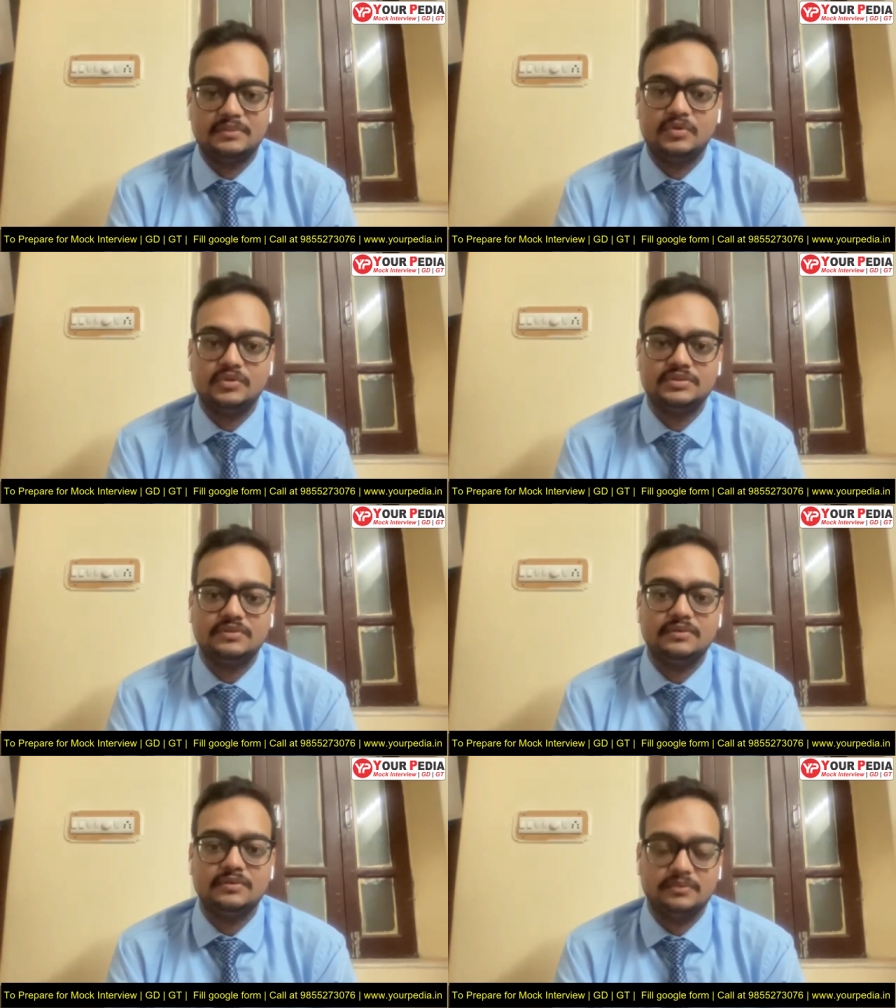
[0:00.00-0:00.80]
sir mm-hmm. because
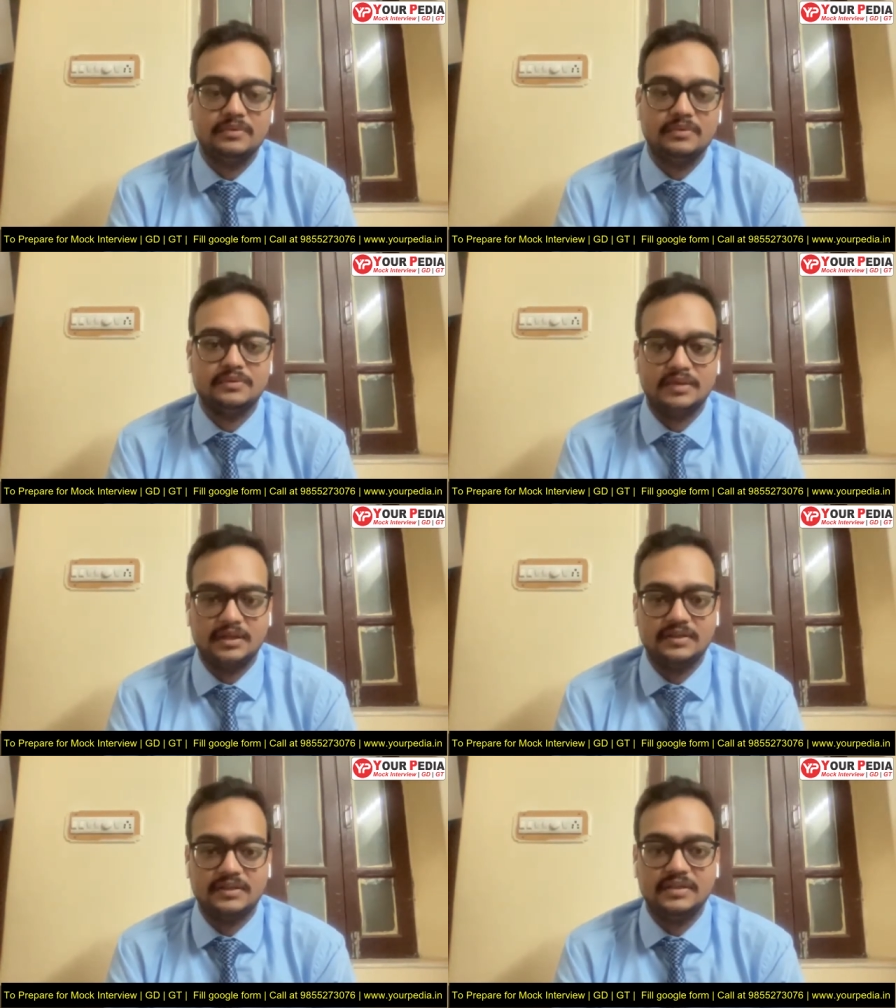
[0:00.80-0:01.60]

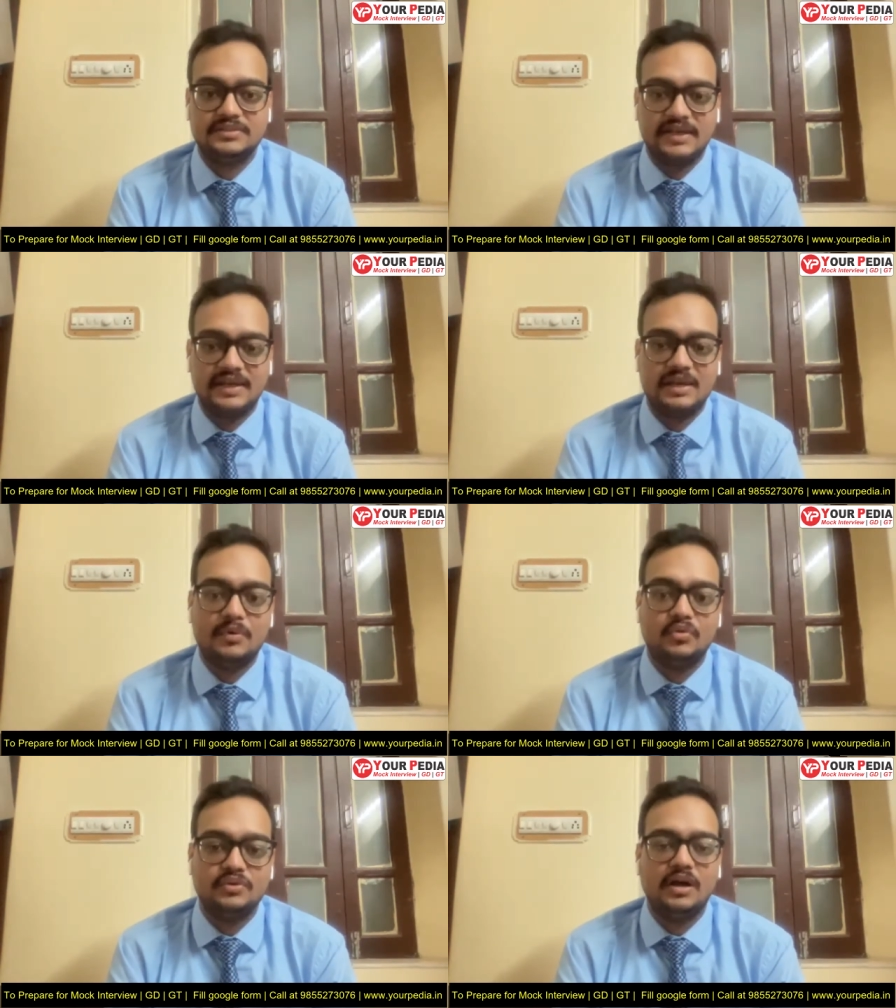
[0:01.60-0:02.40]
sir it, it tell
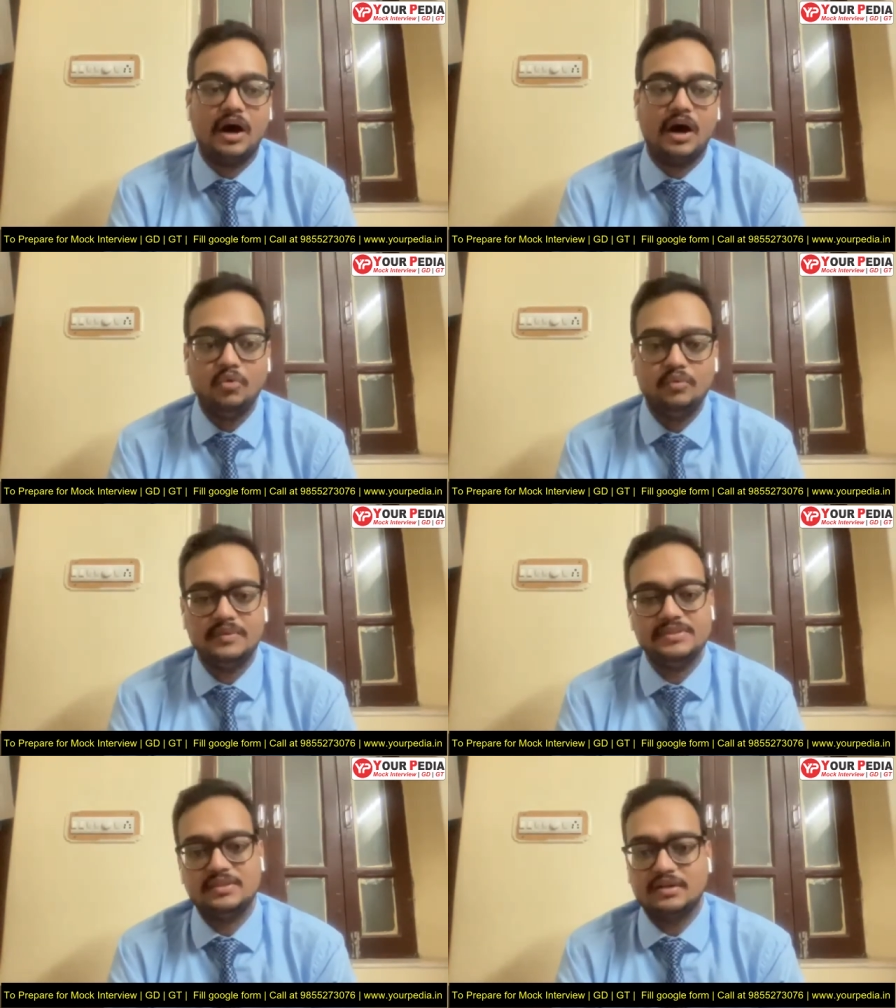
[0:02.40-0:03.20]
about the how
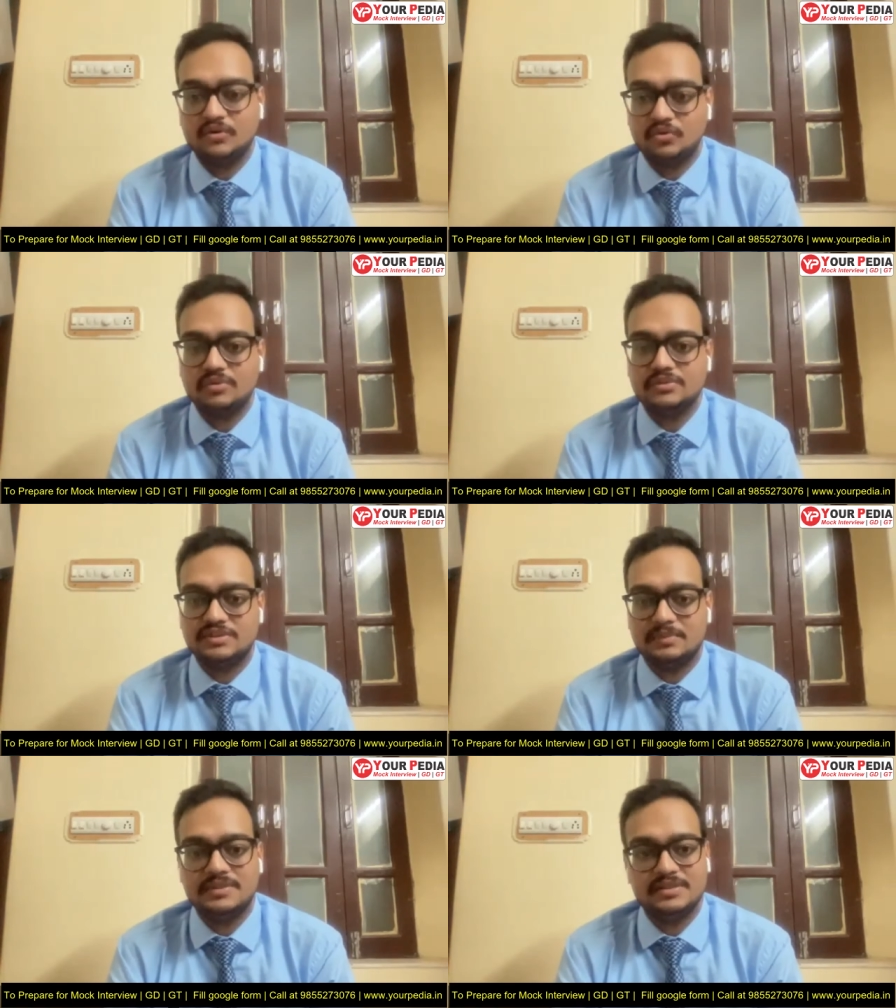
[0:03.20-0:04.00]
much the control
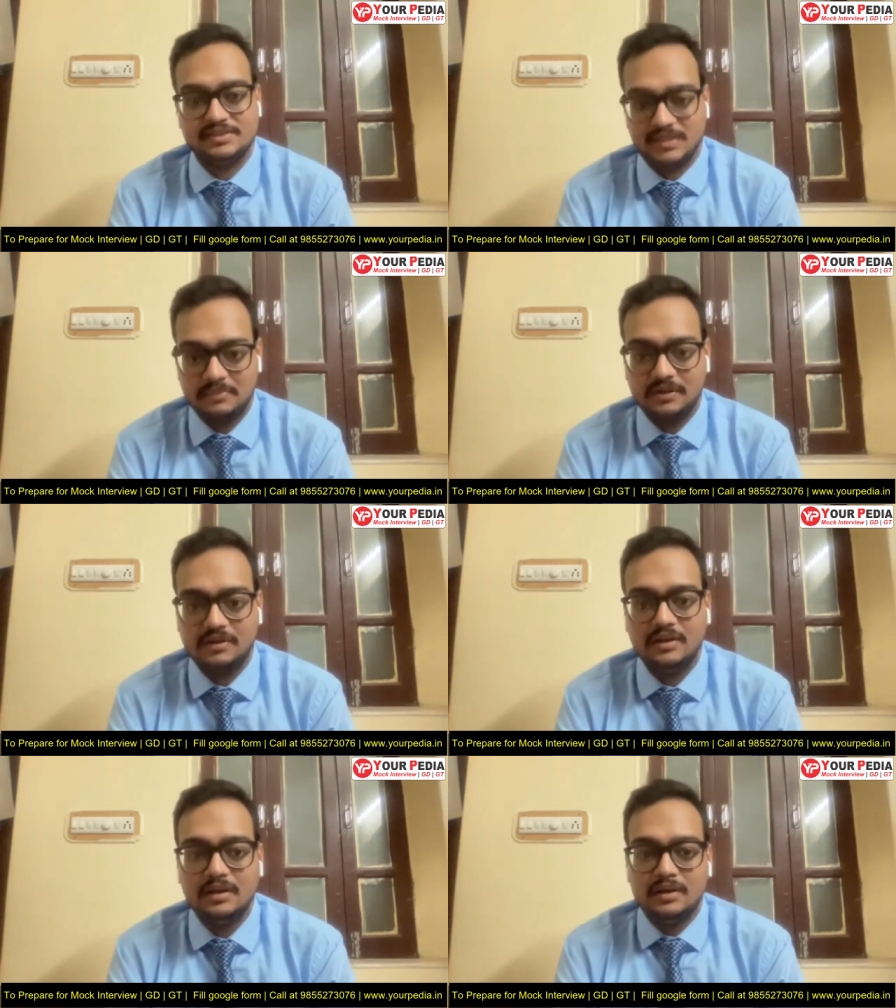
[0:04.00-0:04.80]
system is stable.
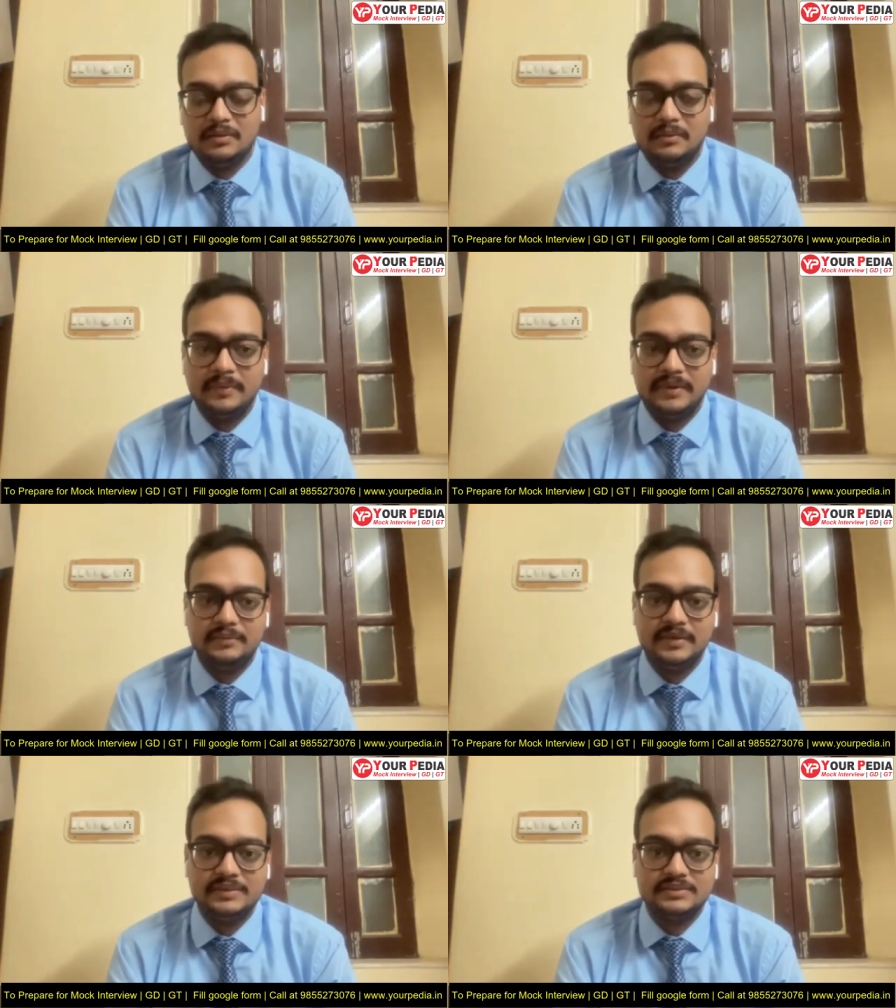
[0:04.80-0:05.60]

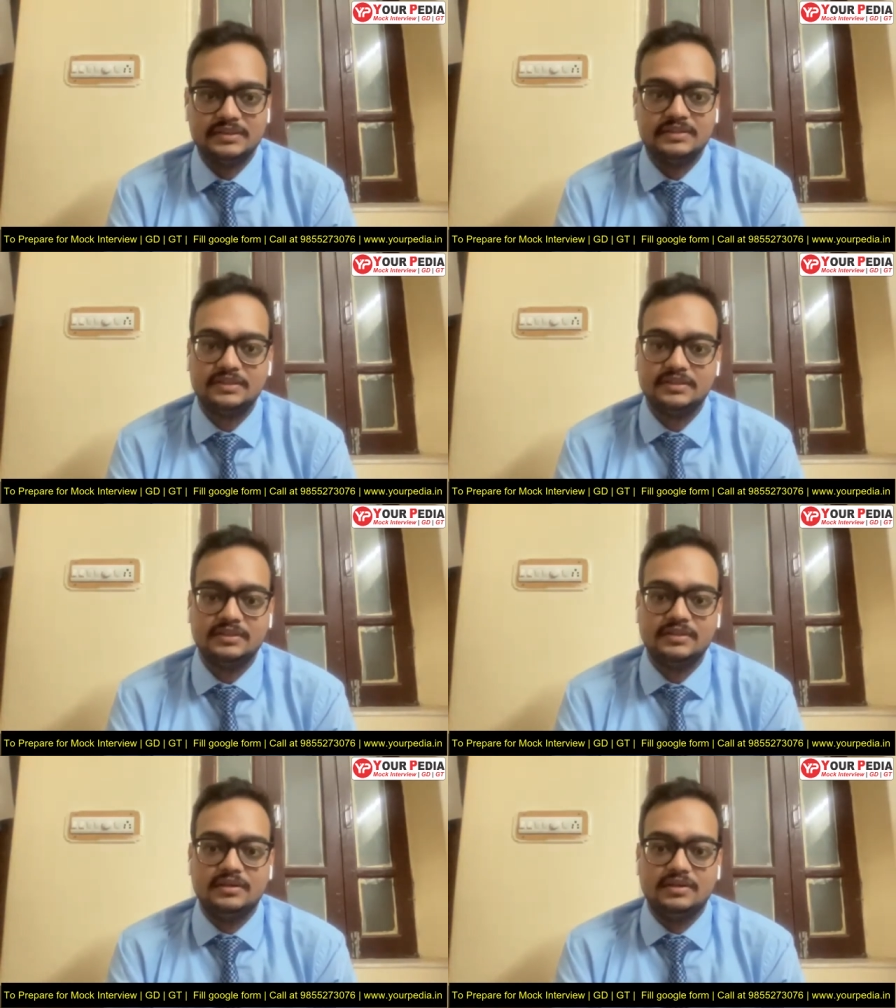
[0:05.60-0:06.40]
Main means sir the
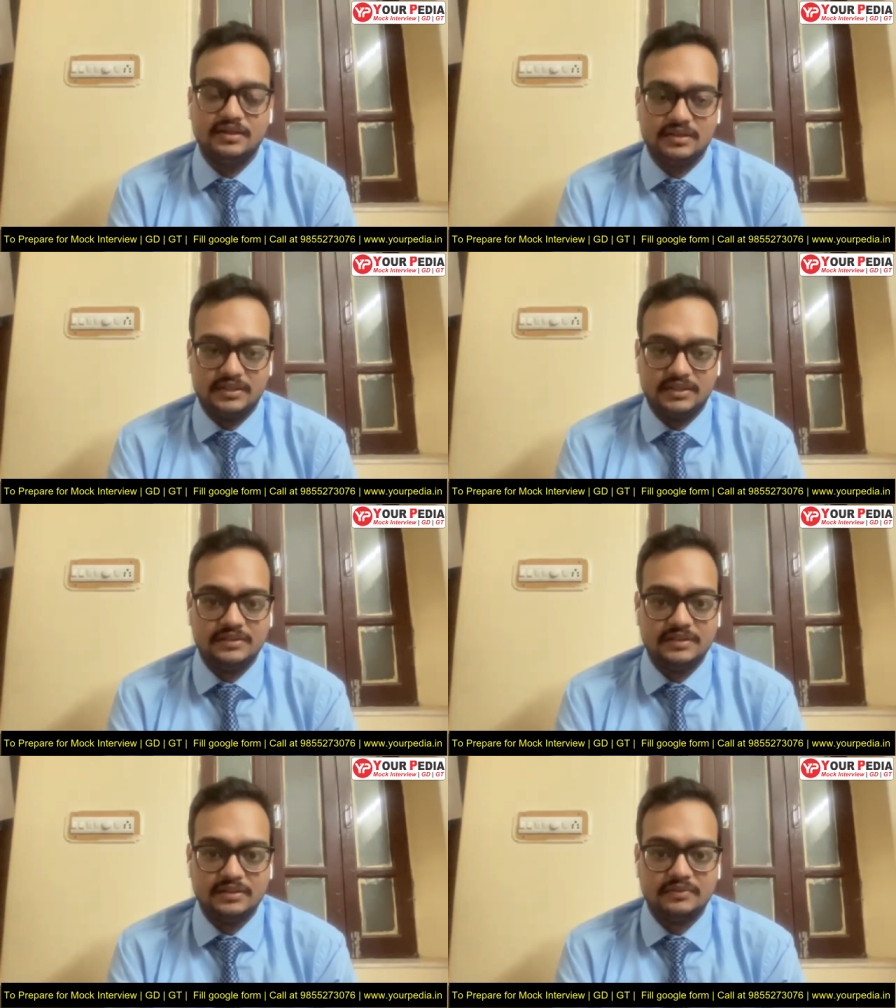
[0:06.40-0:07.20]
uh,
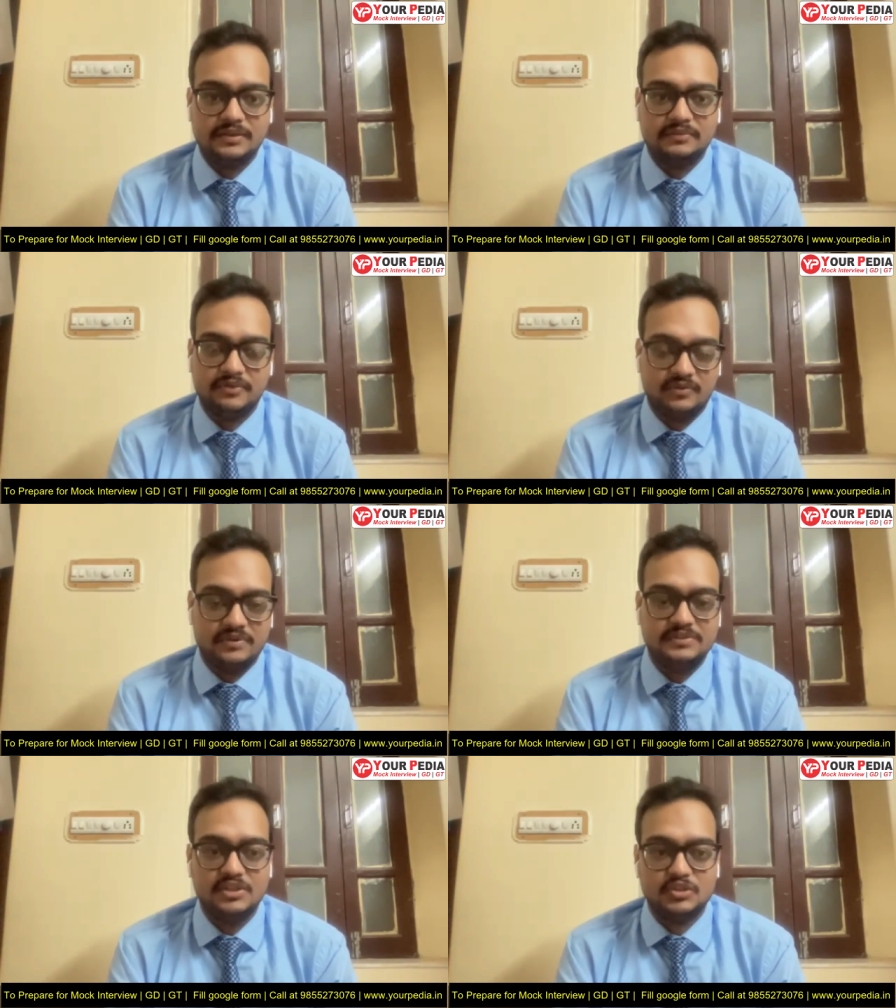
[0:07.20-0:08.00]
in the our
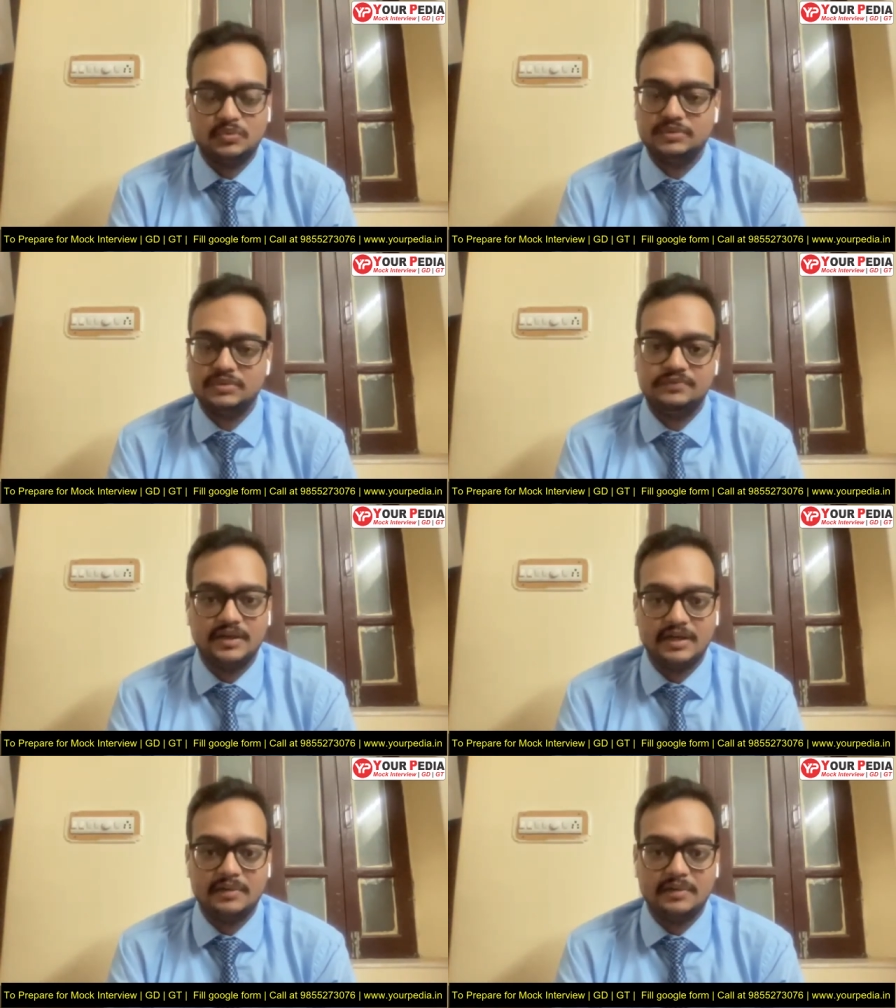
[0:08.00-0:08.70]
frequency response, if the